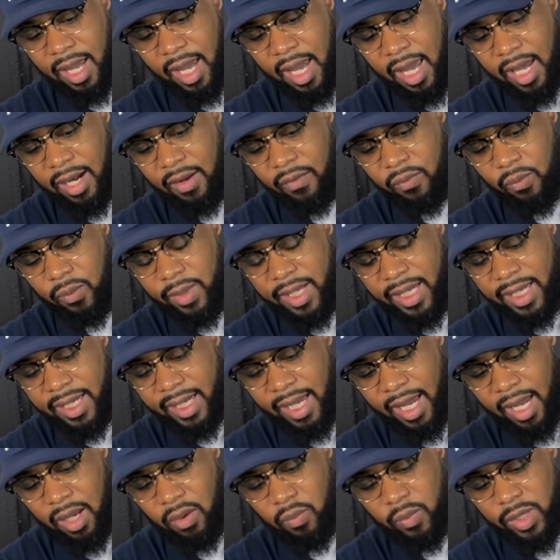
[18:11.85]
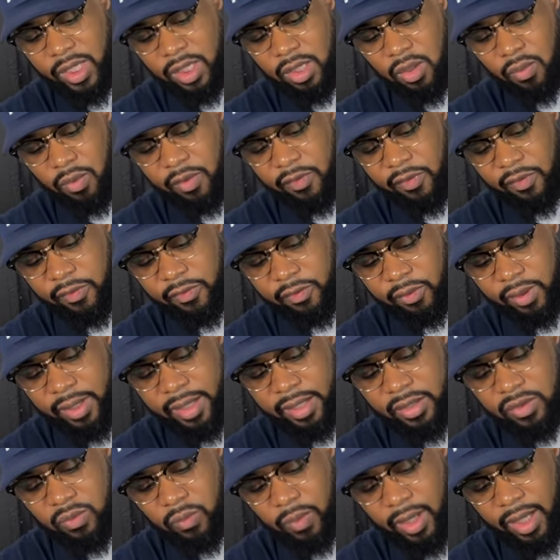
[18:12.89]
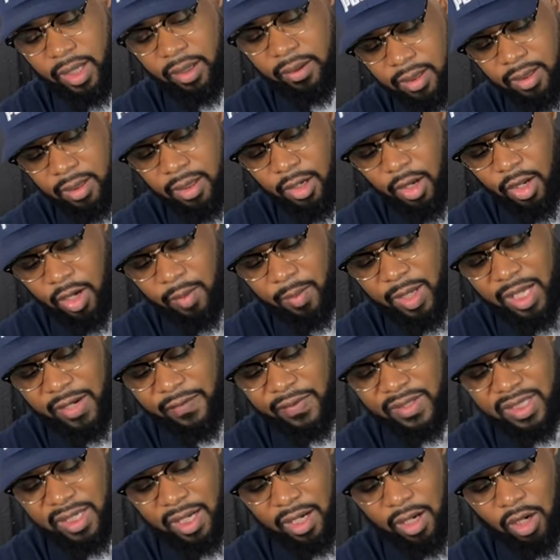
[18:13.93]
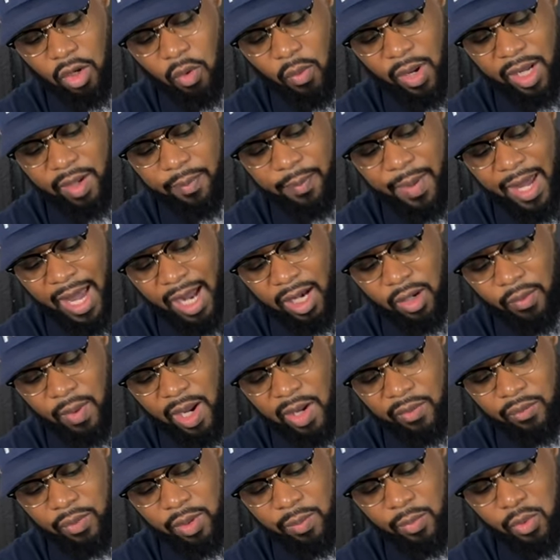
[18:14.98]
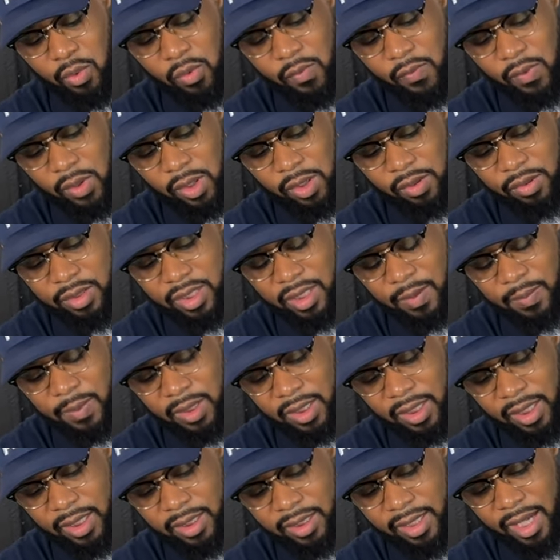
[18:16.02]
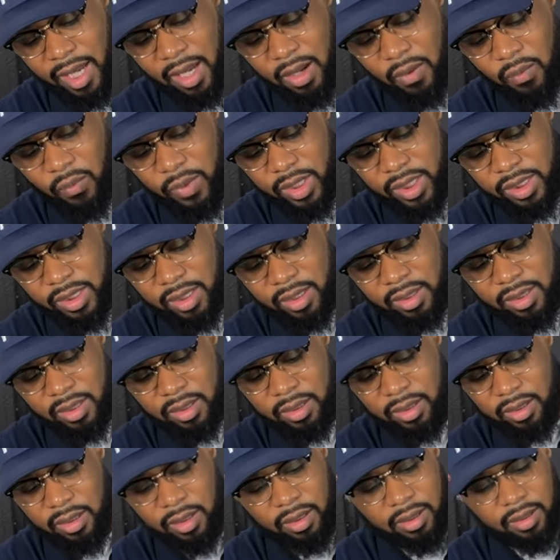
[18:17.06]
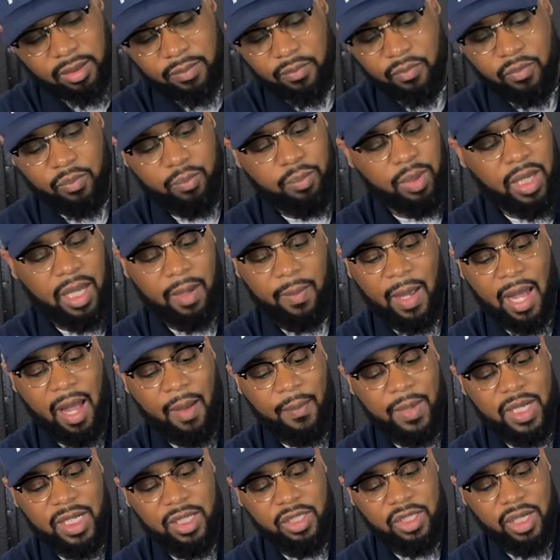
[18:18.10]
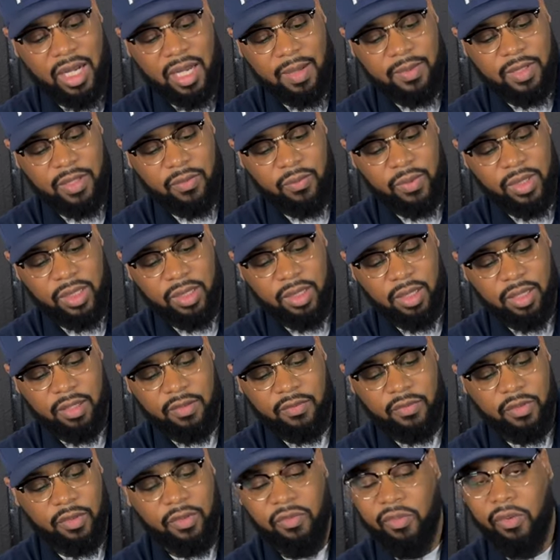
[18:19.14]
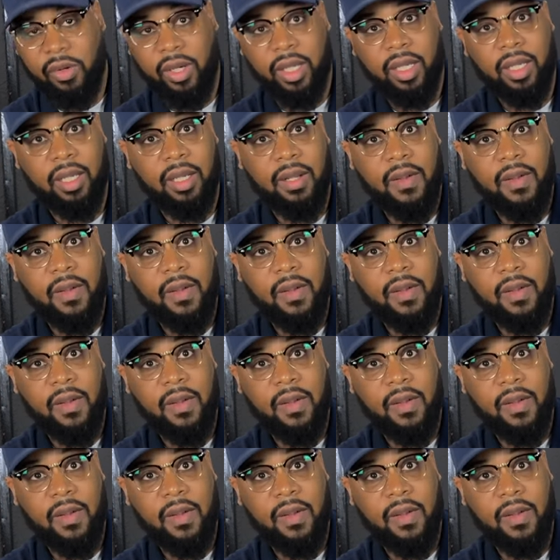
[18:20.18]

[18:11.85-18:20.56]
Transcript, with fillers: And if we can, we do it for free as well. You know what I mean? If it's like a quick background removal or something like that, we just look, babe, how many jobs have we done for free?